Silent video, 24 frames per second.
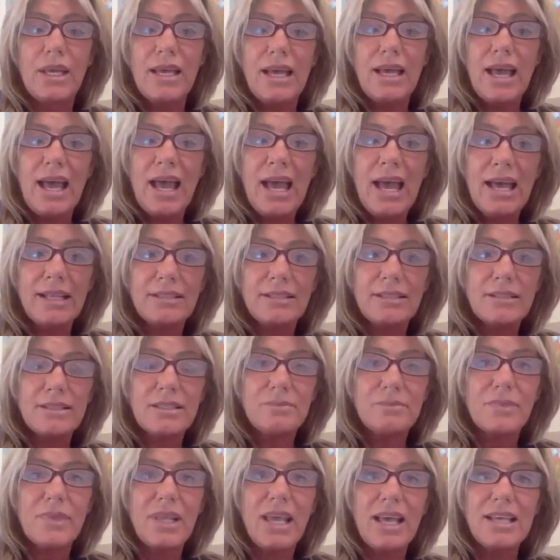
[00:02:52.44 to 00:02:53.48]
And
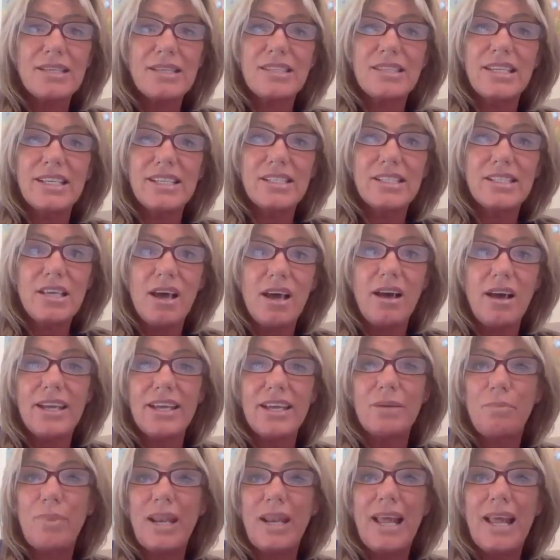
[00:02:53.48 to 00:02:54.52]
as the entire
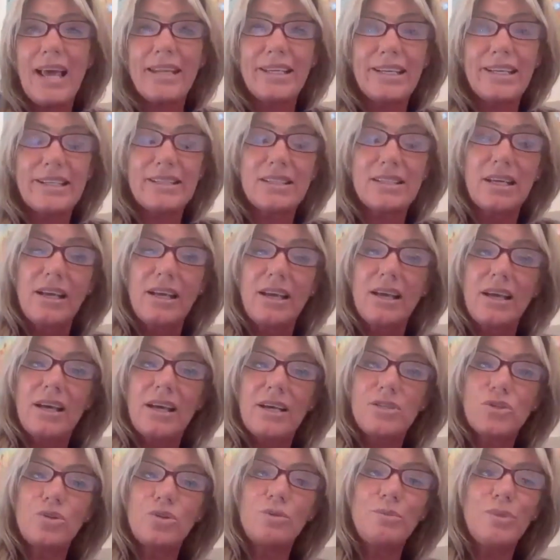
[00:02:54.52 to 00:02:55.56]
planet
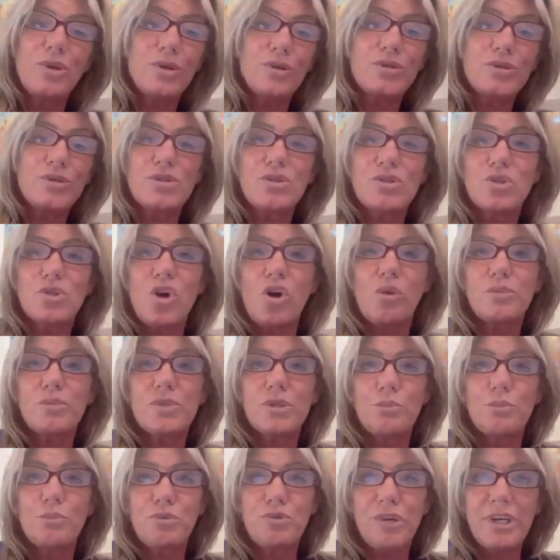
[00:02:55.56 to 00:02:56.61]
has almost stopped to
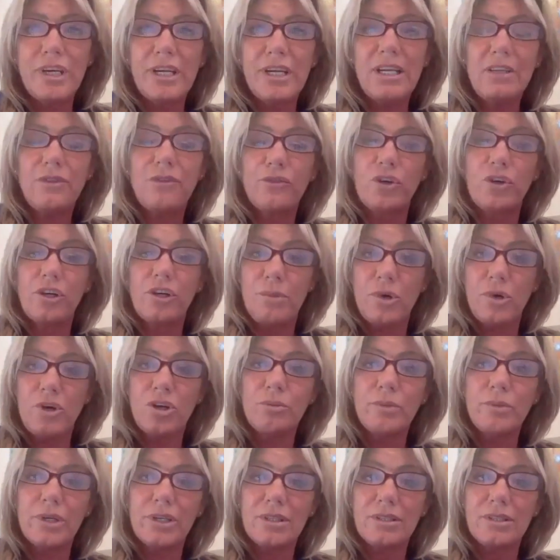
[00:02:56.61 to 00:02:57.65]
breathe for a
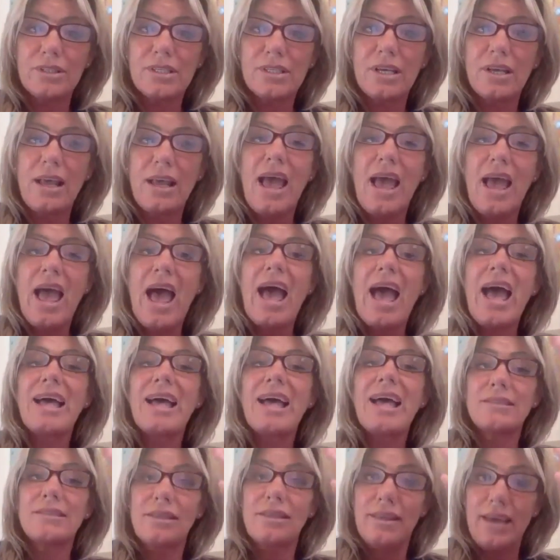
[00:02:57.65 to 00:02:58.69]
moment
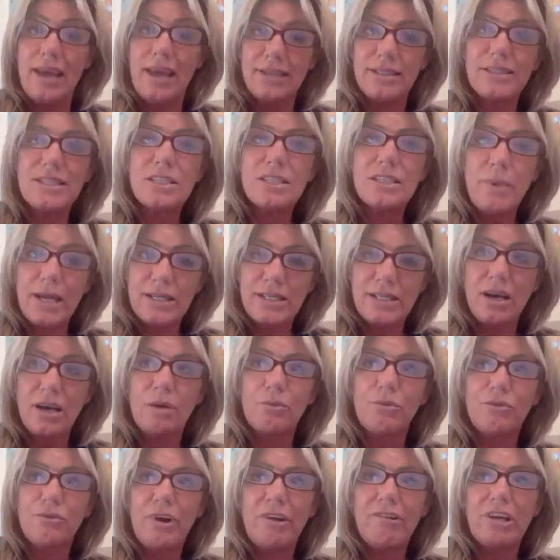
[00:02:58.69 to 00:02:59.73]
and then sped up
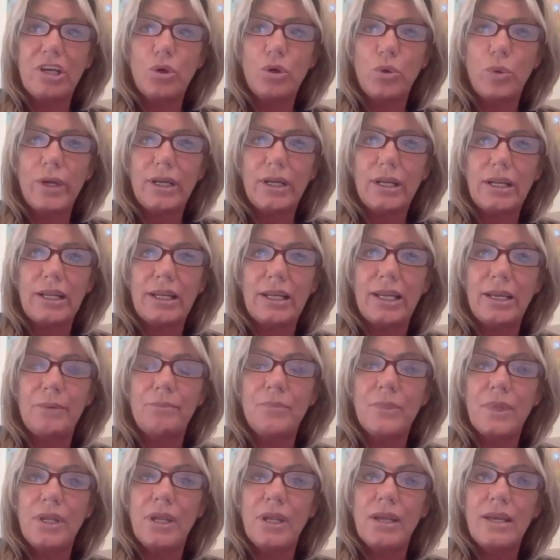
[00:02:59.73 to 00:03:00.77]
very quickly,
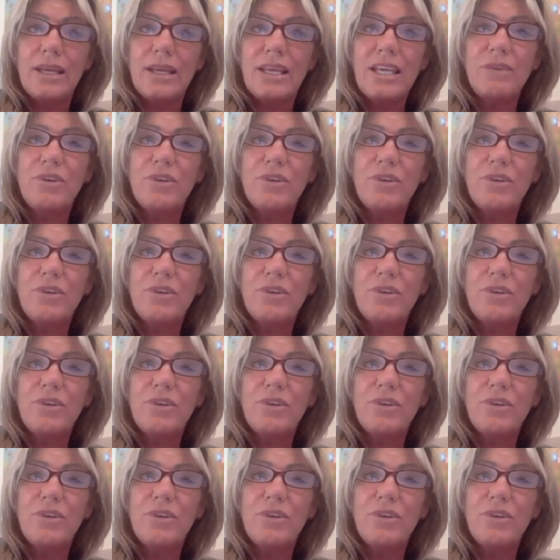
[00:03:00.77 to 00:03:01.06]
even